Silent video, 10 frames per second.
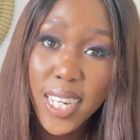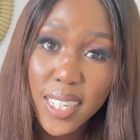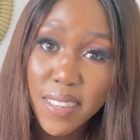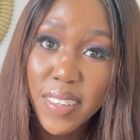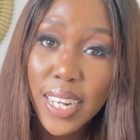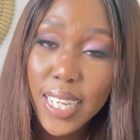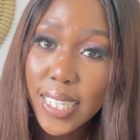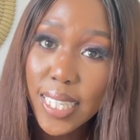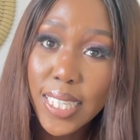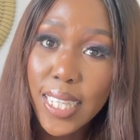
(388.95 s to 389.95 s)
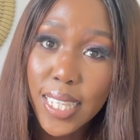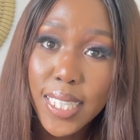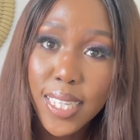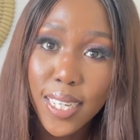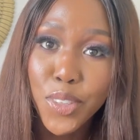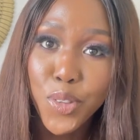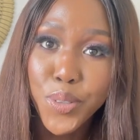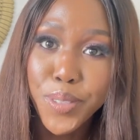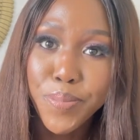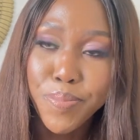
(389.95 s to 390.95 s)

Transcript: driving license in this country